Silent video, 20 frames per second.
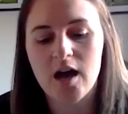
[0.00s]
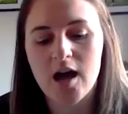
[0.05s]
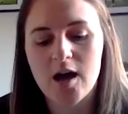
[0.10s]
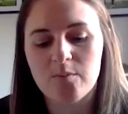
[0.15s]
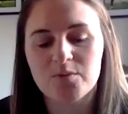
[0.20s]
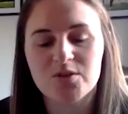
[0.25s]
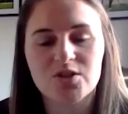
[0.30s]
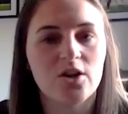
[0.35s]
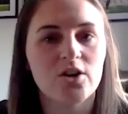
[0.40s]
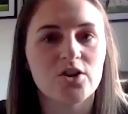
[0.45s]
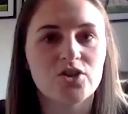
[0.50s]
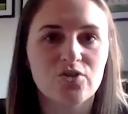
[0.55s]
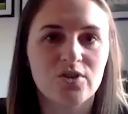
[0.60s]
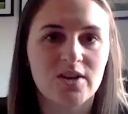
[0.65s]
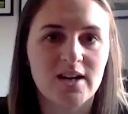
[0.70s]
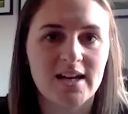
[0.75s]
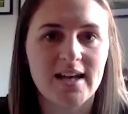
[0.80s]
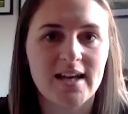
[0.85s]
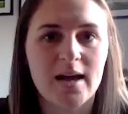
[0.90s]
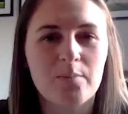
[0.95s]
start enjoying
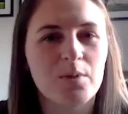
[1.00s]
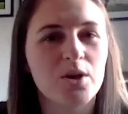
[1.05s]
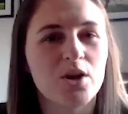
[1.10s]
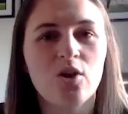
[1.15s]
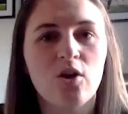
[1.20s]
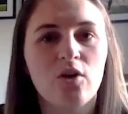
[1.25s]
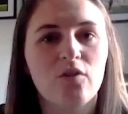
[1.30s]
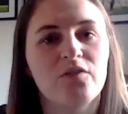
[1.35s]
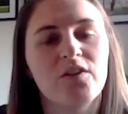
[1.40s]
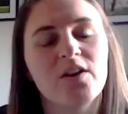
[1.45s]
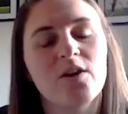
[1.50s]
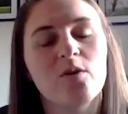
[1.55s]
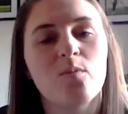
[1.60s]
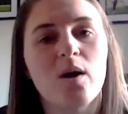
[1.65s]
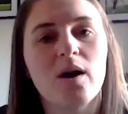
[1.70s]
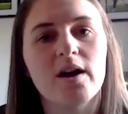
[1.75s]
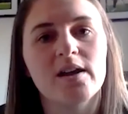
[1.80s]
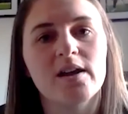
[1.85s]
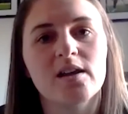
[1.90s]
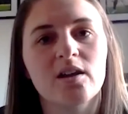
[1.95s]
it again, but not feel
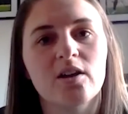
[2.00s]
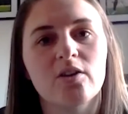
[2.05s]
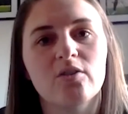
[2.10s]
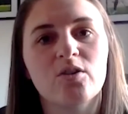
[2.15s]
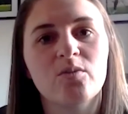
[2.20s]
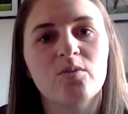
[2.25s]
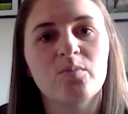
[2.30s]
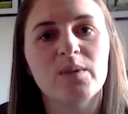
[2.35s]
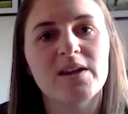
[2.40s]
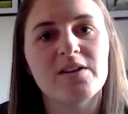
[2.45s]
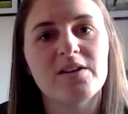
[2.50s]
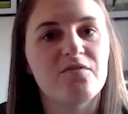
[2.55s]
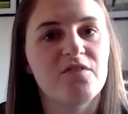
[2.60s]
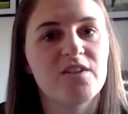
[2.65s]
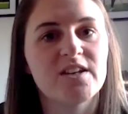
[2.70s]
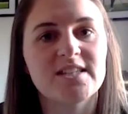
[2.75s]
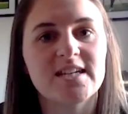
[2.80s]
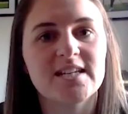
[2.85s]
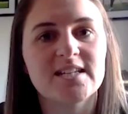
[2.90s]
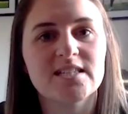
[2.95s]
my, complete
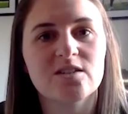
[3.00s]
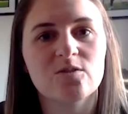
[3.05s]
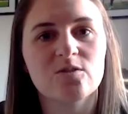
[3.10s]
fittest.